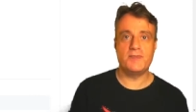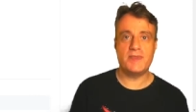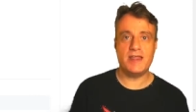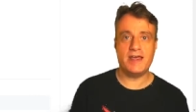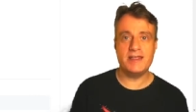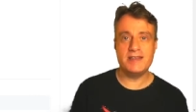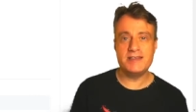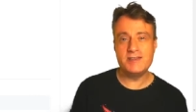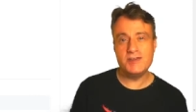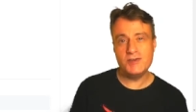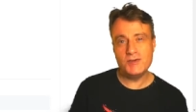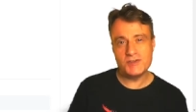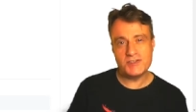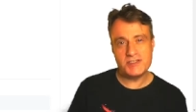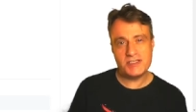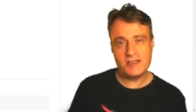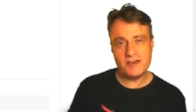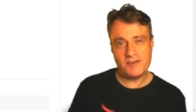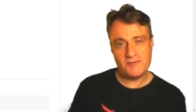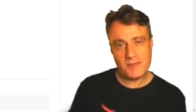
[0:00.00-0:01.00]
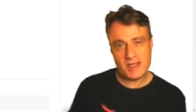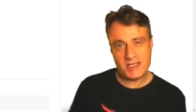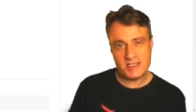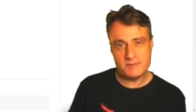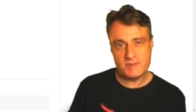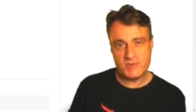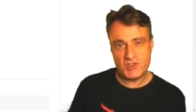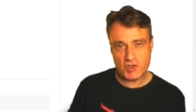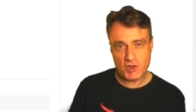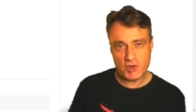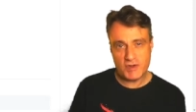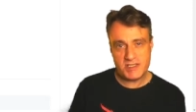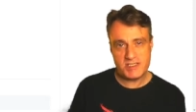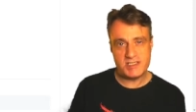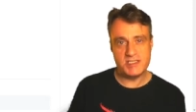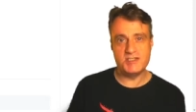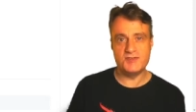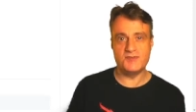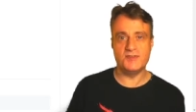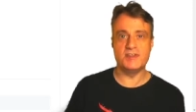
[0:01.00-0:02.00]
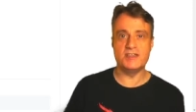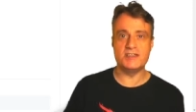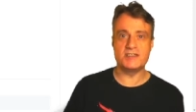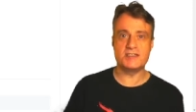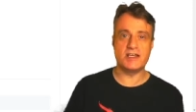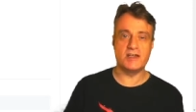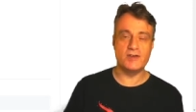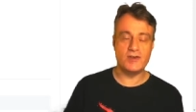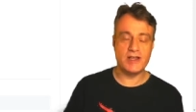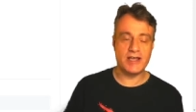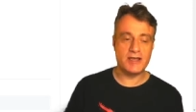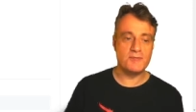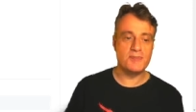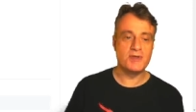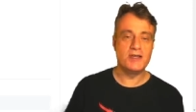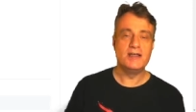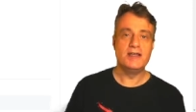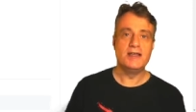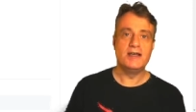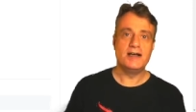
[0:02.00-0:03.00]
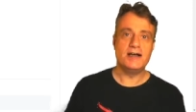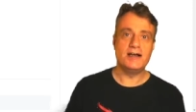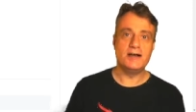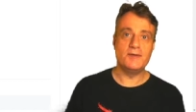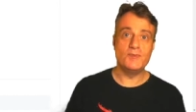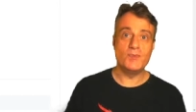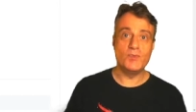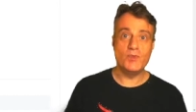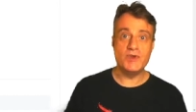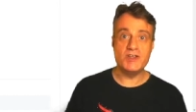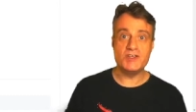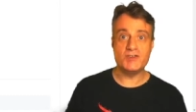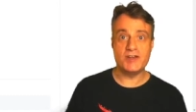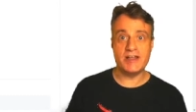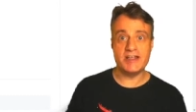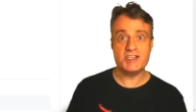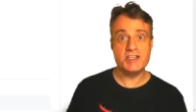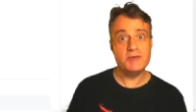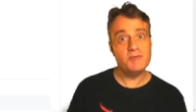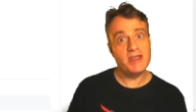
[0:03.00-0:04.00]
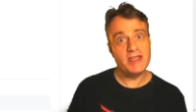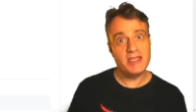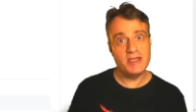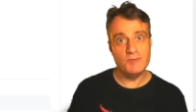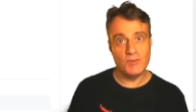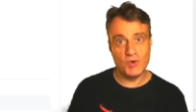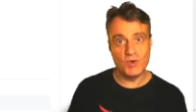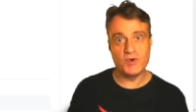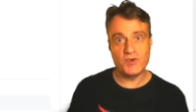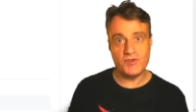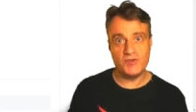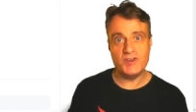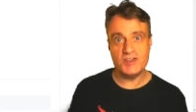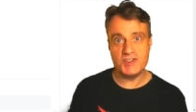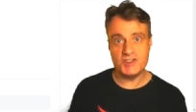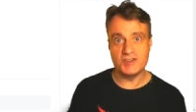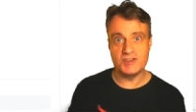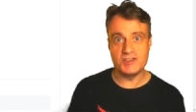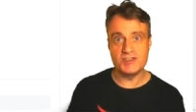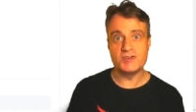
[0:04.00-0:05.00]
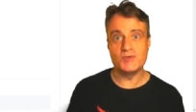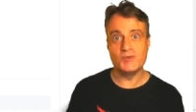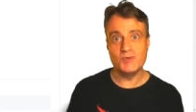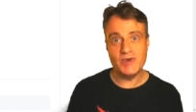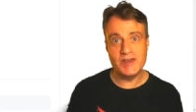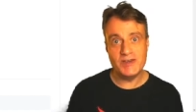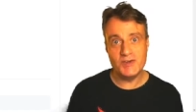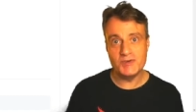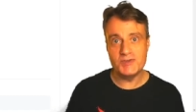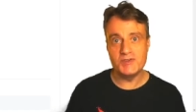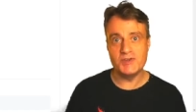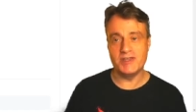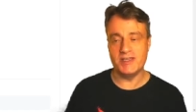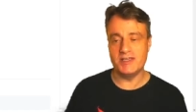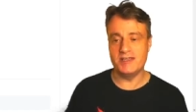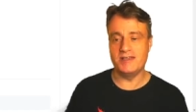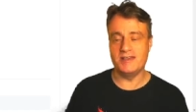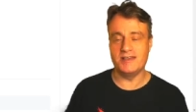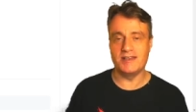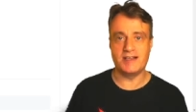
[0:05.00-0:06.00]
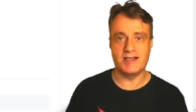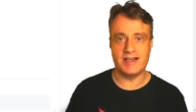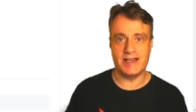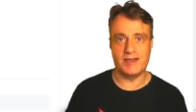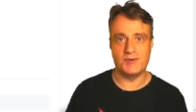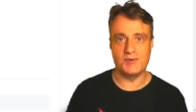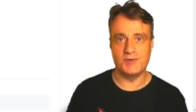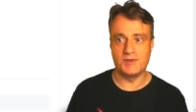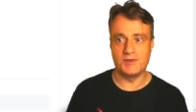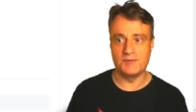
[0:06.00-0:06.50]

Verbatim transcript: And you'll see I've made some choices for this Colab, um, which will actually make it more efficient when you're doing it in the cloud.